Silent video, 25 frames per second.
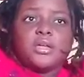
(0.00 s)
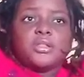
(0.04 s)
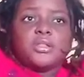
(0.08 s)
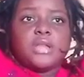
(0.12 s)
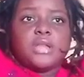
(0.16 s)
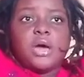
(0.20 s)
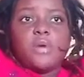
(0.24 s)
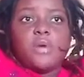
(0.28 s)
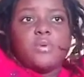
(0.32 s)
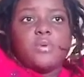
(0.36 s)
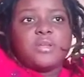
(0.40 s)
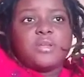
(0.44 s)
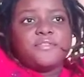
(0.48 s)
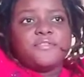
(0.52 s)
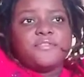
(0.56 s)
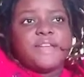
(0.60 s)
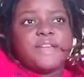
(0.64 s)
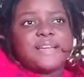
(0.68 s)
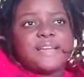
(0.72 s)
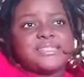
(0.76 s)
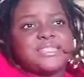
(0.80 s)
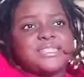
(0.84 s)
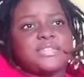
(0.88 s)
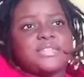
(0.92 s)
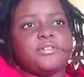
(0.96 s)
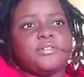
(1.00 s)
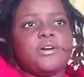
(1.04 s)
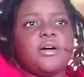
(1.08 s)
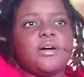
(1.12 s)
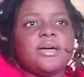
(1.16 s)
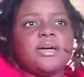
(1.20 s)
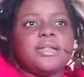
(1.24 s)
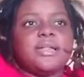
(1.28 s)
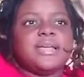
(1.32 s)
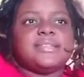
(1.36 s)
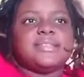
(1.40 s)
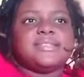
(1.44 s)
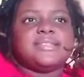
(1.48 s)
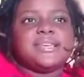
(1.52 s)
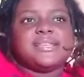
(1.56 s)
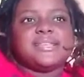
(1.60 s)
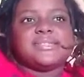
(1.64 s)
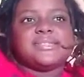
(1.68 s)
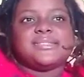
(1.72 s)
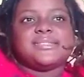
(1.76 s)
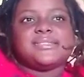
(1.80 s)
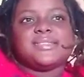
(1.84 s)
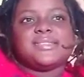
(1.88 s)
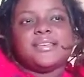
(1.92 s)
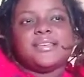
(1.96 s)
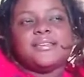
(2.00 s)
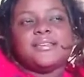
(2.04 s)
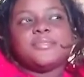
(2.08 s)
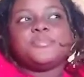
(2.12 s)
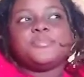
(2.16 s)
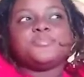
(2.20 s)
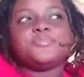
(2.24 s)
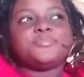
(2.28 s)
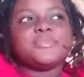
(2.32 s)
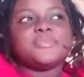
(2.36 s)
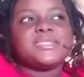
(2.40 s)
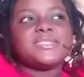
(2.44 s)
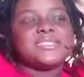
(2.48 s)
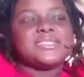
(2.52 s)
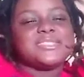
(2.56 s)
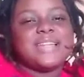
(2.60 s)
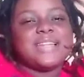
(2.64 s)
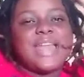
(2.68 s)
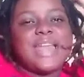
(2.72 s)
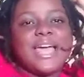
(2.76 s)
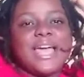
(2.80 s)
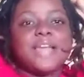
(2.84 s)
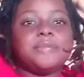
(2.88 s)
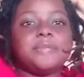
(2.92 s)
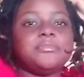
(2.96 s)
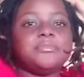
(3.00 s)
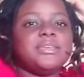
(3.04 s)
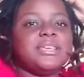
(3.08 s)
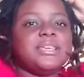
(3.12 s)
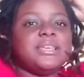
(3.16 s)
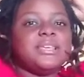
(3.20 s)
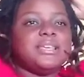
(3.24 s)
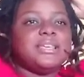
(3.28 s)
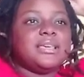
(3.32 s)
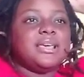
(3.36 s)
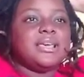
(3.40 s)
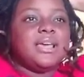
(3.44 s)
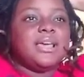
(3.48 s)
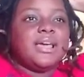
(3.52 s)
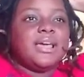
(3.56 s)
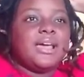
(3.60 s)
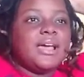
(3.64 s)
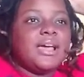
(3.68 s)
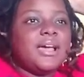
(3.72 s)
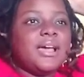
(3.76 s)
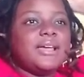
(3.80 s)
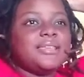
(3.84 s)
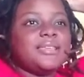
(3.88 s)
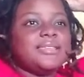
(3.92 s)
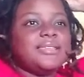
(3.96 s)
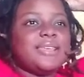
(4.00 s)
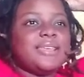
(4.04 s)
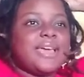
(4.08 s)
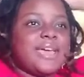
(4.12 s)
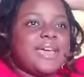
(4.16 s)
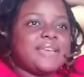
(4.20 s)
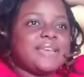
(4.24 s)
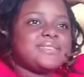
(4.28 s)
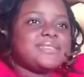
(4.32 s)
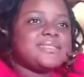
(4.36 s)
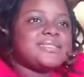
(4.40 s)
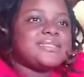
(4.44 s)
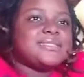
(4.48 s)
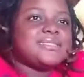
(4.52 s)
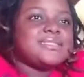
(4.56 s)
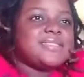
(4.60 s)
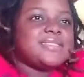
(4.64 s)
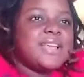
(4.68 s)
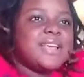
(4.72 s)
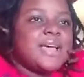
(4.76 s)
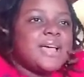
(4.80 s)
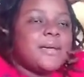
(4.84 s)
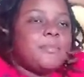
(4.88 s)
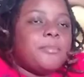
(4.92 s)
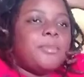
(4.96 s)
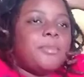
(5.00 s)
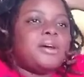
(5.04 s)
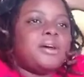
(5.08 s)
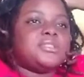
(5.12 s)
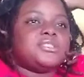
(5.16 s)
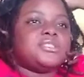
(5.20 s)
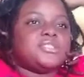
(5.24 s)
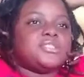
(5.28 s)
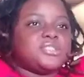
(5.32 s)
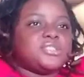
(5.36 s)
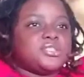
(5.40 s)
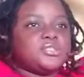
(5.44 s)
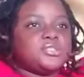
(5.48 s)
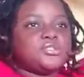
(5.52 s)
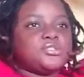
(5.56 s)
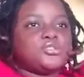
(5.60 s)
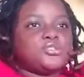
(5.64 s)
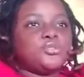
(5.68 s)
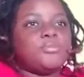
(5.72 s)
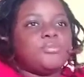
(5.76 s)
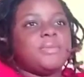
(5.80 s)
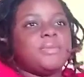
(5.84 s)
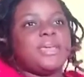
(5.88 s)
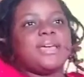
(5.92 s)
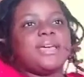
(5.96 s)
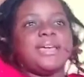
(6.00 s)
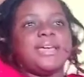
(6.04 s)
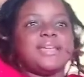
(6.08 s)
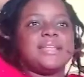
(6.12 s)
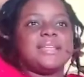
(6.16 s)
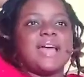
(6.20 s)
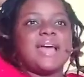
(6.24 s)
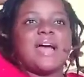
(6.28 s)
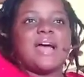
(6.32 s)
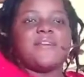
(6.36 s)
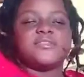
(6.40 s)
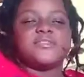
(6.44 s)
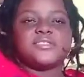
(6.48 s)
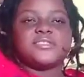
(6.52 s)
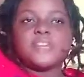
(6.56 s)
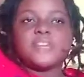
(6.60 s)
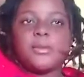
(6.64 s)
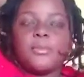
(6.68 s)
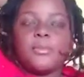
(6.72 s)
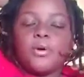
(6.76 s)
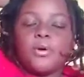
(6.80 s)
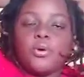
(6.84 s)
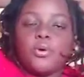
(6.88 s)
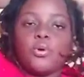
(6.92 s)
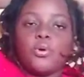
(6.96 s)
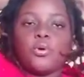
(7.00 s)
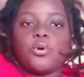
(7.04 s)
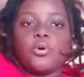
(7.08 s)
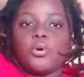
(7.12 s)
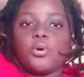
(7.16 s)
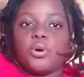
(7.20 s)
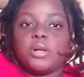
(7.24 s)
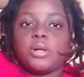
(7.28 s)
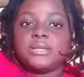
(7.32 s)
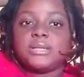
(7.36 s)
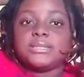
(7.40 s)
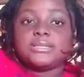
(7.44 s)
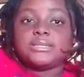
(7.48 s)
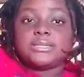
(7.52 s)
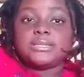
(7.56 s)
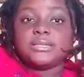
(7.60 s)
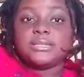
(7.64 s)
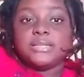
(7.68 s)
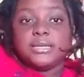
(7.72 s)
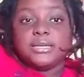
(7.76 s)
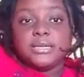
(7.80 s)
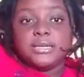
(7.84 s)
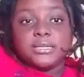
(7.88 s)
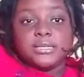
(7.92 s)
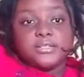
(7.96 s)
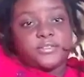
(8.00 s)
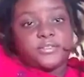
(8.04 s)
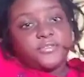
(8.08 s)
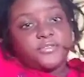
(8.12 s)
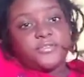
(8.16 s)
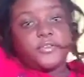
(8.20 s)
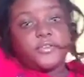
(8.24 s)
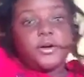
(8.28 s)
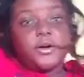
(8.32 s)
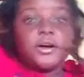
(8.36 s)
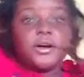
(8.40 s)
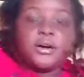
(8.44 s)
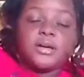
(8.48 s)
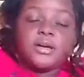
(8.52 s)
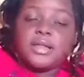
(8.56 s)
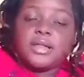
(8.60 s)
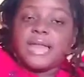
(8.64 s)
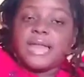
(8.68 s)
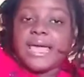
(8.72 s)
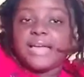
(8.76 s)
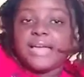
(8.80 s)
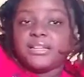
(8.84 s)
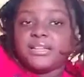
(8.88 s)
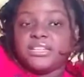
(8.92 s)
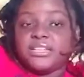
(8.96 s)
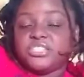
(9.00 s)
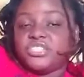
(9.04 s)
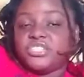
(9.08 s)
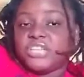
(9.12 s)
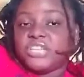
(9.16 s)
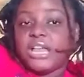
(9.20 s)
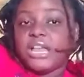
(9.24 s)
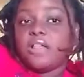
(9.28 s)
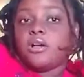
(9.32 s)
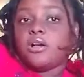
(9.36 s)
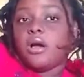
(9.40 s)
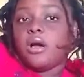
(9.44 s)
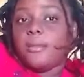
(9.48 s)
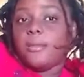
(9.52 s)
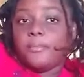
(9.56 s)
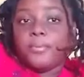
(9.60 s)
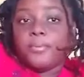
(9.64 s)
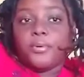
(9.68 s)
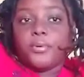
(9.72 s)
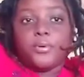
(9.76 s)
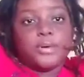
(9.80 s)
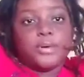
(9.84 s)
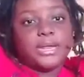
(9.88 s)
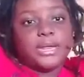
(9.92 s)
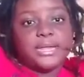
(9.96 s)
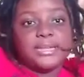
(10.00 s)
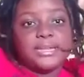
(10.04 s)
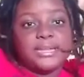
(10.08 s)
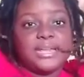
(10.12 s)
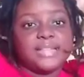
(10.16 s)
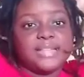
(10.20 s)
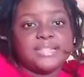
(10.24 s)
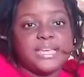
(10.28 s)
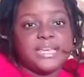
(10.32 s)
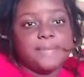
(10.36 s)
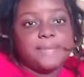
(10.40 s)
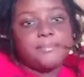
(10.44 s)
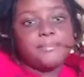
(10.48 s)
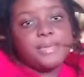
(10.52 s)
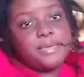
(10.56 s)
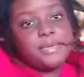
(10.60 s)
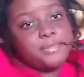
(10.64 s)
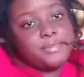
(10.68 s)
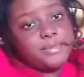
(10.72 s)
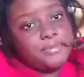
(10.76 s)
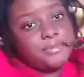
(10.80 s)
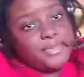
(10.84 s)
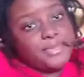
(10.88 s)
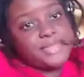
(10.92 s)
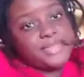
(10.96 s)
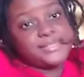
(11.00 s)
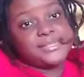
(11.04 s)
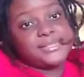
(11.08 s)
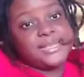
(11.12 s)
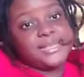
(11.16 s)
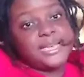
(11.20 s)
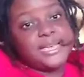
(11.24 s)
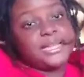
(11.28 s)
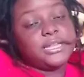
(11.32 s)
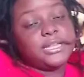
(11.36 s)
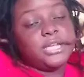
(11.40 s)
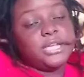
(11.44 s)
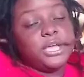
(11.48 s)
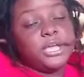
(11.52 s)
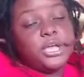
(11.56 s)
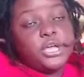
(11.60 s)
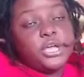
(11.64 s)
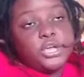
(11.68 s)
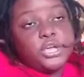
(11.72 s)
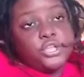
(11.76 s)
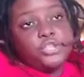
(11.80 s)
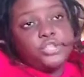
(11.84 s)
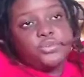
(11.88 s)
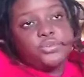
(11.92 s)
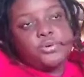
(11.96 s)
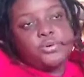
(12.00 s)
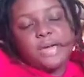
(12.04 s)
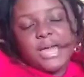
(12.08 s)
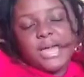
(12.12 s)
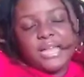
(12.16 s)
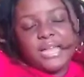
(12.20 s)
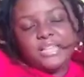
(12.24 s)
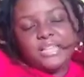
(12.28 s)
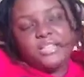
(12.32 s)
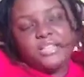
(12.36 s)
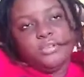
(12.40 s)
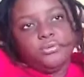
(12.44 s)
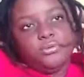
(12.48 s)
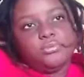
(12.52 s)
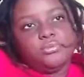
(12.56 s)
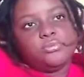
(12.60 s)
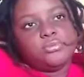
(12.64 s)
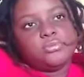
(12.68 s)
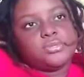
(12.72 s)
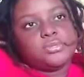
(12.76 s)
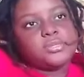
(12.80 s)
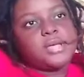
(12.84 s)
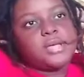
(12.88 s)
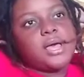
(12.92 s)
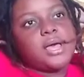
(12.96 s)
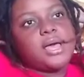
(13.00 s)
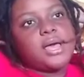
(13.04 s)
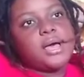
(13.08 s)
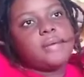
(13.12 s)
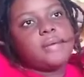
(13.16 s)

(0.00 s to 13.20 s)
Now with flaxseed oil, it is slimy, yes, but to make it have some hold for like the gel component that it may be missing, you can use